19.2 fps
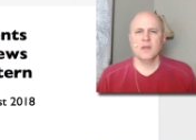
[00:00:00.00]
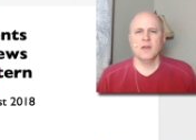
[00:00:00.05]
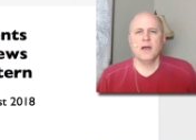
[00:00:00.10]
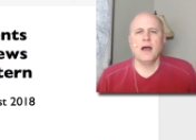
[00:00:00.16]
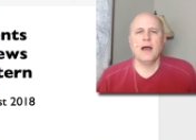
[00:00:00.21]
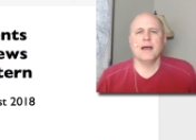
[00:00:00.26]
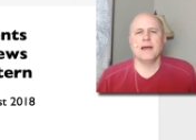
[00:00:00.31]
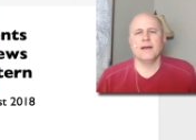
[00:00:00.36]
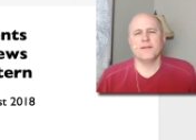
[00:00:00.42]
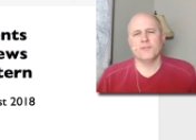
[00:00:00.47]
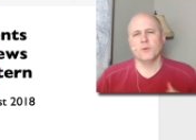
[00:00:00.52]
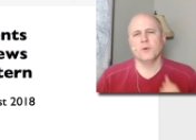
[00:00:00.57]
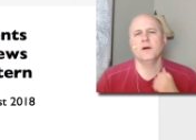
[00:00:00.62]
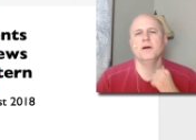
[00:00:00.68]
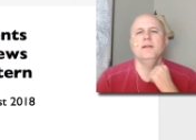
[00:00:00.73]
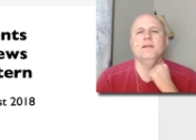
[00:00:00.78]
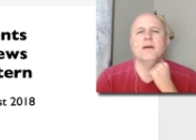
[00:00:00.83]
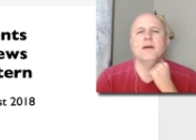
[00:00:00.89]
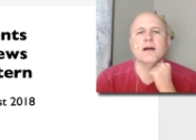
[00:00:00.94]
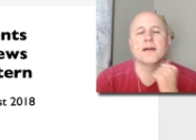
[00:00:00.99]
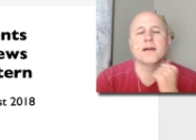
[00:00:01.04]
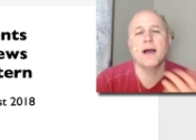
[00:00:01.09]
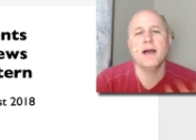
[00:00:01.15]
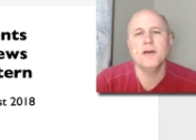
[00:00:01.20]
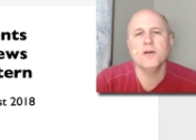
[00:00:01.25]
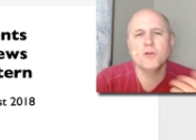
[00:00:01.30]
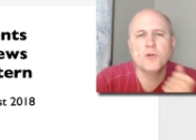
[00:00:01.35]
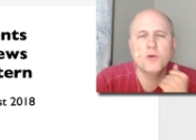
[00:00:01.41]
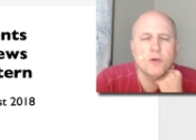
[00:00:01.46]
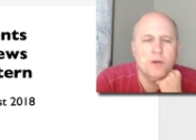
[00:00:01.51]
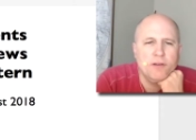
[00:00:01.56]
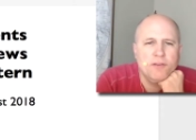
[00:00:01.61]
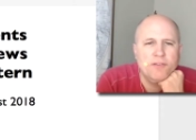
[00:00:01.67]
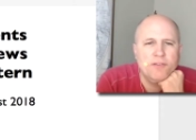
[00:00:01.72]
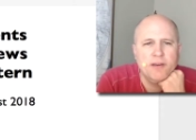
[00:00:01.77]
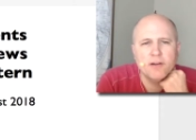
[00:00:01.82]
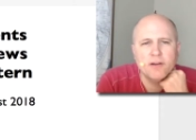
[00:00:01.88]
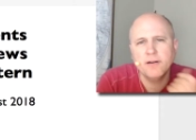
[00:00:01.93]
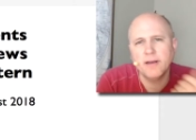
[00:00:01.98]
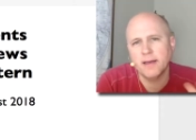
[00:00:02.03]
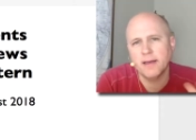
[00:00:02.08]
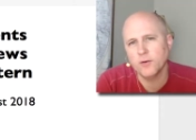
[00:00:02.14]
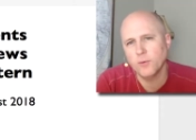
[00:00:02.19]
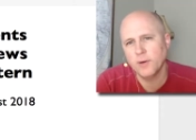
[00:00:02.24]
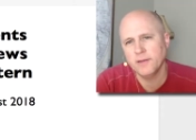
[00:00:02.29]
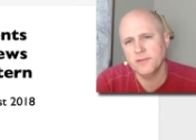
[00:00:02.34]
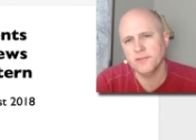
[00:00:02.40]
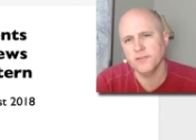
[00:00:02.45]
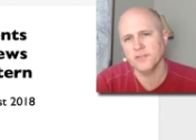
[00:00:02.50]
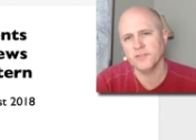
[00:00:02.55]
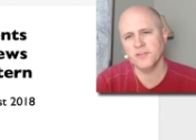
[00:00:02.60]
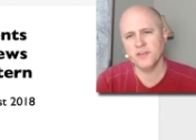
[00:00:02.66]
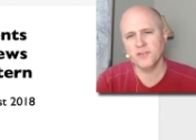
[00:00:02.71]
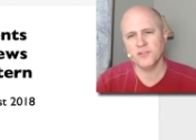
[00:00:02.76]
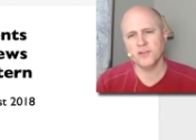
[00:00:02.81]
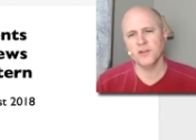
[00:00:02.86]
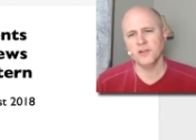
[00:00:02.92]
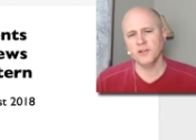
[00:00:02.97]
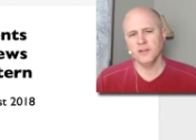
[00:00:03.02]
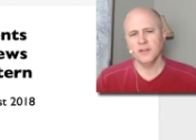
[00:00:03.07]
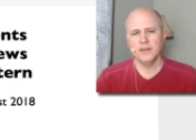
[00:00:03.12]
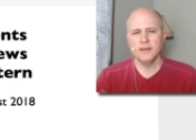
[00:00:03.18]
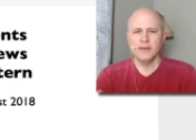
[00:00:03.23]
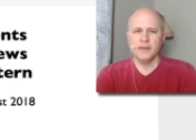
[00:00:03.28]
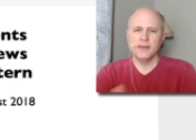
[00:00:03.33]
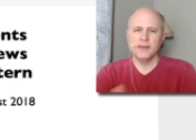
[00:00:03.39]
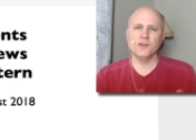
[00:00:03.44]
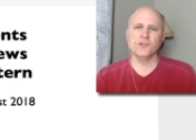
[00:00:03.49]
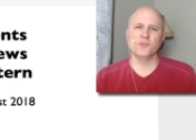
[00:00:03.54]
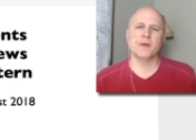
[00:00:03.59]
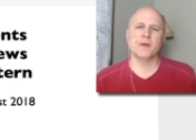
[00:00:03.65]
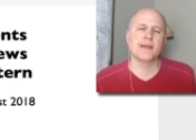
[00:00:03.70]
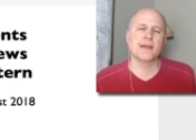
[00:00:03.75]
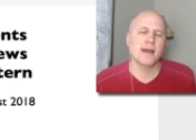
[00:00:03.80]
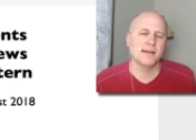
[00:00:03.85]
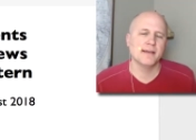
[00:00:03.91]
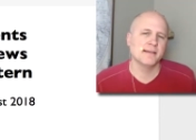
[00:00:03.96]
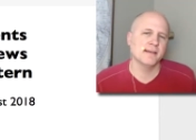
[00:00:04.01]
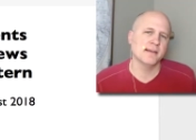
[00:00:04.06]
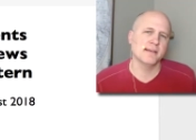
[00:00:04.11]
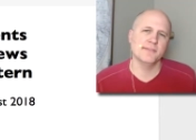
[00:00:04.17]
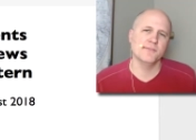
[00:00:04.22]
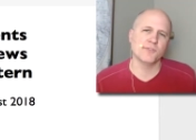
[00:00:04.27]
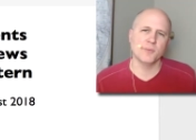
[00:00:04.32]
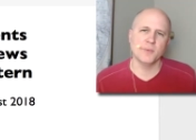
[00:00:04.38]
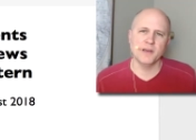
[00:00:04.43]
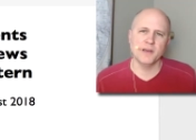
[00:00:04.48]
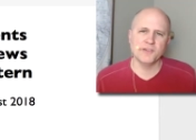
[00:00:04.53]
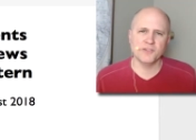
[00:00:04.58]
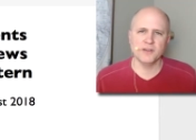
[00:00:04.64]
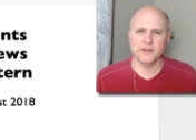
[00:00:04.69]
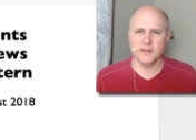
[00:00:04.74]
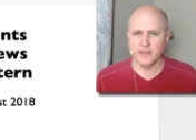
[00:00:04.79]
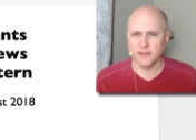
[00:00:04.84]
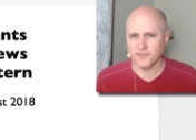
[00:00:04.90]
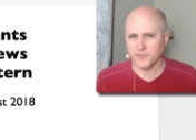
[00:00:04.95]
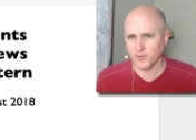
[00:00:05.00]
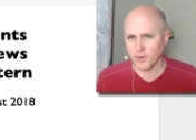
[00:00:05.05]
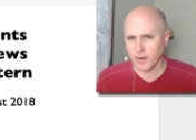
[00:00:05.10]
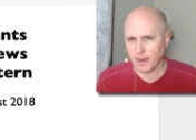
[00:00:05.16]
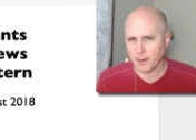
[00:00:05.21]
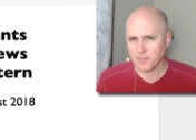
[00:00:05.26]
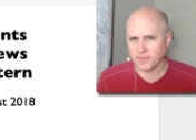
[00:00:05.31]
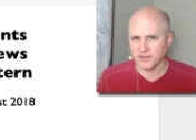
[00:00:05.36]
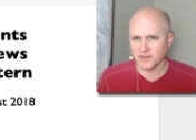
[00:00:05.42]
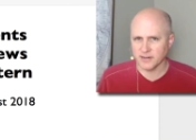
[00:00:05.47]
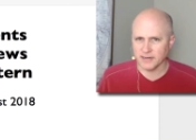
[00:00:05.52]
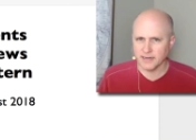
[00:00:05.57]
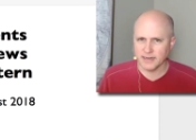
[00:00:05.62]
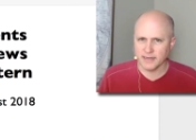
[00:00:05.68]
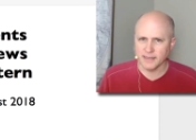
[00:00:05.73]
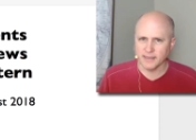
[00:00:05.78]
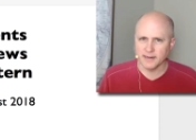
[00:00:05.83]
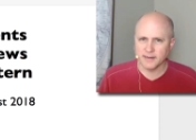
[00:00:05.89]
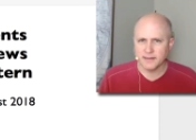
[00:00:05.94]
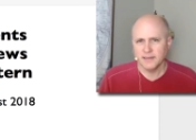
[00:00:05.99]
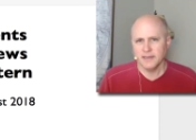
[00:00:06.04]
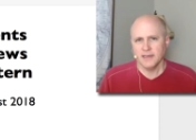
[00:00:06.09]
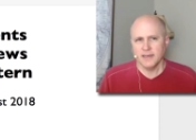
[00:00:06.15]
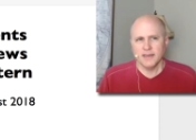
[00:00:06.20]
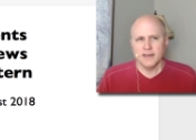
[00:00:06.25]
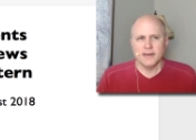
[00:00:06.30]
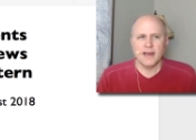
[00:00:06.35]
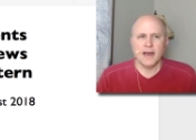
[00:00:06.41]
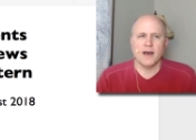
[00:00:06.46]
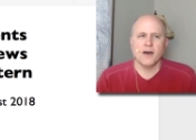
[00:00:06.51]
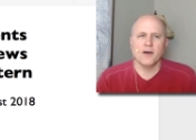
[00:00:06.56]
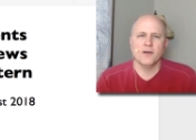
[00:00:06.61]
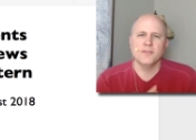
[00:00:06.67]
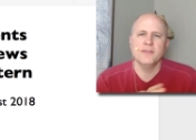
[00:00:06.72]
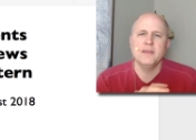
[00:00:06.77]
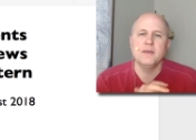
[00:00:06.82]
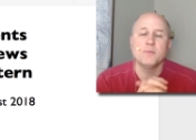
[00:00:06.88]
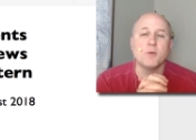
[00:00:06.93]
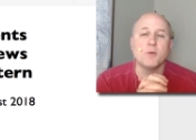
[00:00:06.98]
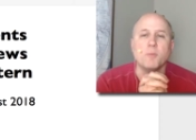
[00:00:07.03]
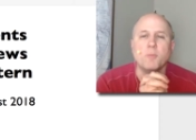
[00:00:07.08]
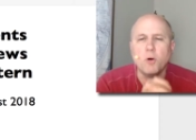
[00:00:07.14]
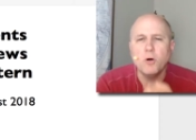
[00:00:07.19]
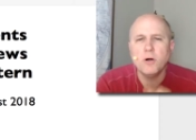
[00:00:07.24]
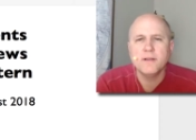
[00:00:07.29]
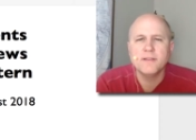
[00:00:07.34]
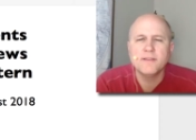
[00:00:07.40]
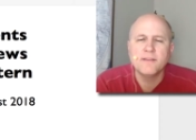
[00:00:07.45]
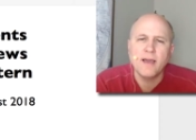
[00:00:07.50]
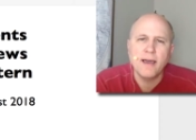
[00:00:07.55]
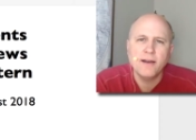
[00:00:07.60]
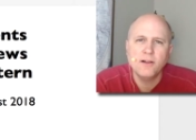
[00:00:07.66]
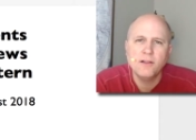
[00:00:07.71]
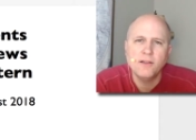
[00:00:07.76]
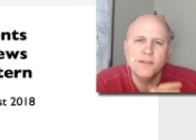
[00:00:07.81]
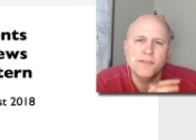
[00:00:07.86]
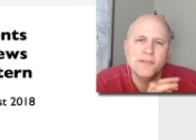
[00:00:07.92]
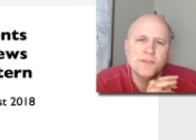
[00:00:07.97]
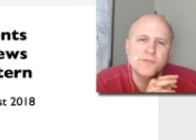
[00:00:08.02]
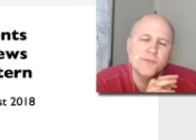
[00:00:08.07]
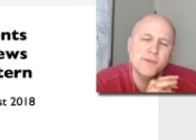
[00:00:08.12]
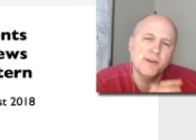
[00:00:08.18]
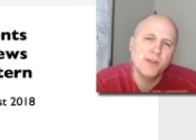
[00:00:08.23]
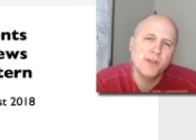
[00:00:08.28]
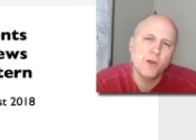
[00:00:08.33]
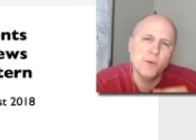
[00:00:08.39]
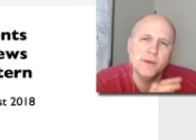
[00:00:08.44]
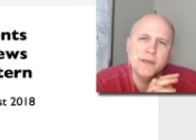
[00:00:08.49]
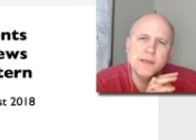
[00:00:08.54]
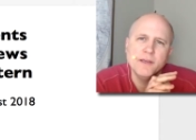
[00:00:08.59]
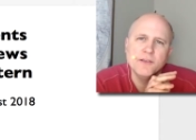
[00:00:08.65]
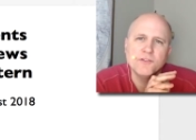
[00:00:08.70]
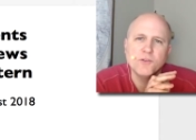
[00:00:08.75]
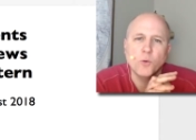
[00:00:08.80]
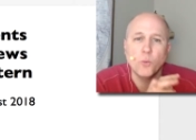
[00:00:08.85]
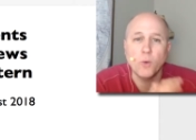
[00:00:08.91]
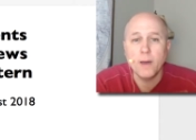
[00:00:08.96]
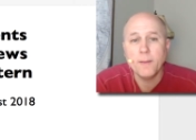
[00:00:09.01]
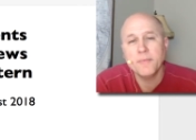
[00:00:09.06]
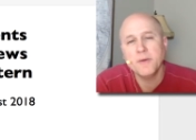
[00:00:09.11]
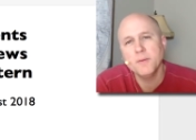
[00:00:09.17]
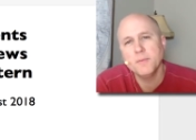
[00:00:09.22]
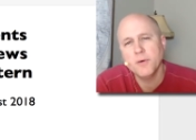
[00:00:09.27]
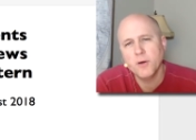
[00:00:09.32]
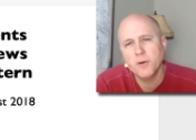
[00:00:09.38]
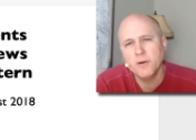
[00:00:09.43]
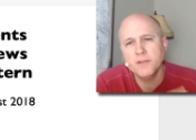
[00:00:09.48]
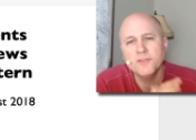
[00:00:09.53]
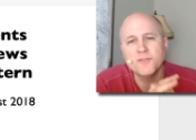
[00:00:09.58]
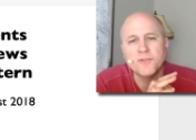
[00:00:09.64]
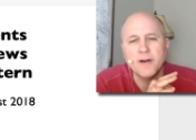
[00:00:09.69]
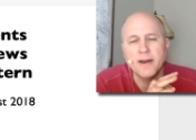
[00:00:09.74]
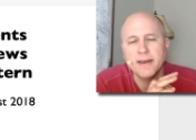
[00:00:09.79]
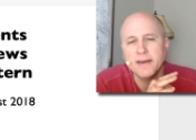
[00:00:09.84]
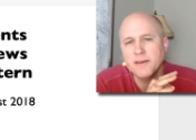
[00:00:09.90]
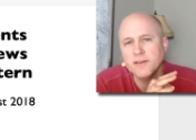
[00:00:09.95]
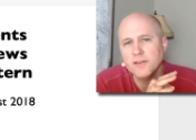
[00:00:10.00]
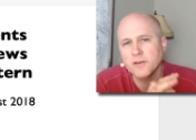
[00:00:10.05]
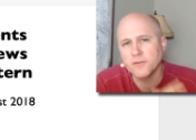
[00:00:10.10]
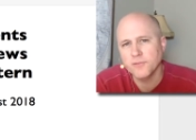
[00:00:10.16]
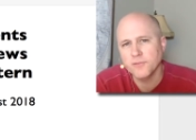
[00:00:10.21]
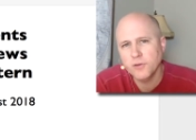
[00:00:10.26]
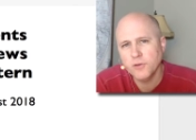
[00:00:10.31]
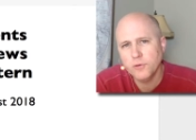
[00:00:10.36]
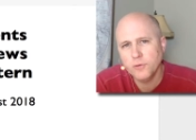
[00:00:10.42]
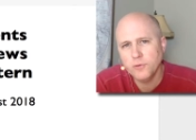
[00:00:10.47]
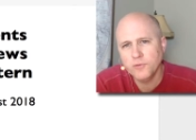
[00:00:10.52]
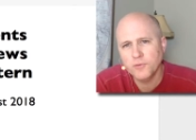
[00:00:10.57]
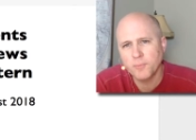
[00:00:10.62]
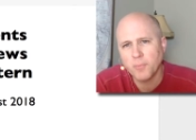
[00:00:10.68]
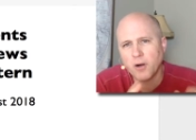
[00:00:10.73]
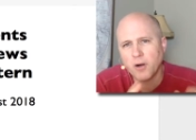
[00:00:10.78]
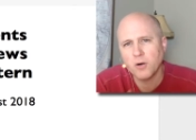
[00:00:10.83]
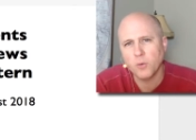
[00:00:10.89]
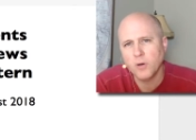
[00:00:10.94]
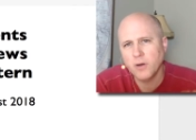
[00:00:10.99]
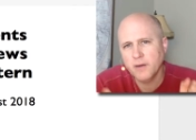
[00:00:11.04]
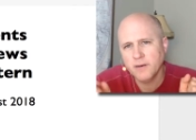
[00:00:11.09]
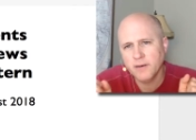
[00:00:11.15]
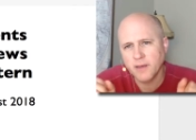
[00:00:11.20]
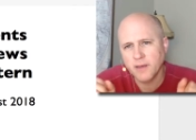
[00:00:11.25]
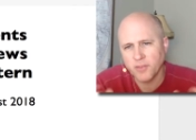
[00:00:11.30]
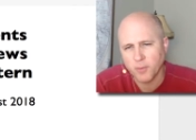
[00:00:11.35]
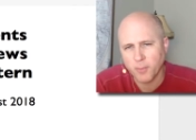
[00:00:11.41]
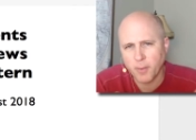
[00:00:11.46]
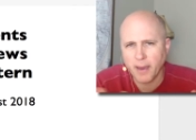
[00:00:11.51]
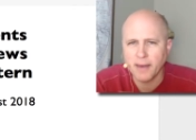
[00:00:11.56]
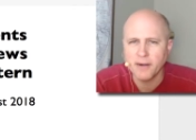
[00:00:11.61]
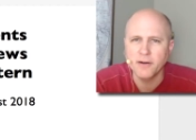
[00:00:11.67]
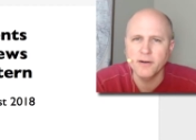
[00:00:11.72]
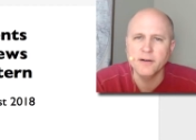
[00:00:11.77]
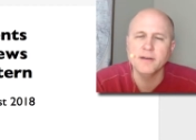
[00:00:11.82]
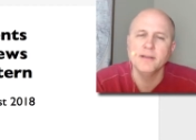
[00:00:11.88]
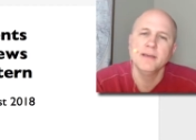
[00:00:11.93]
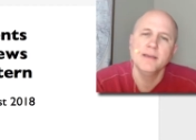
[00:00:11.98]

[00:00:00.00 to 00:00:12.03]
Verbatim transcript: Hi everyone, uh, Kyle Cordes here at Oasis Digital. Here's my contact information if you happen to need it. Now, the purported title of this video is Web Components for Angular Views, Part 1, The Pattern.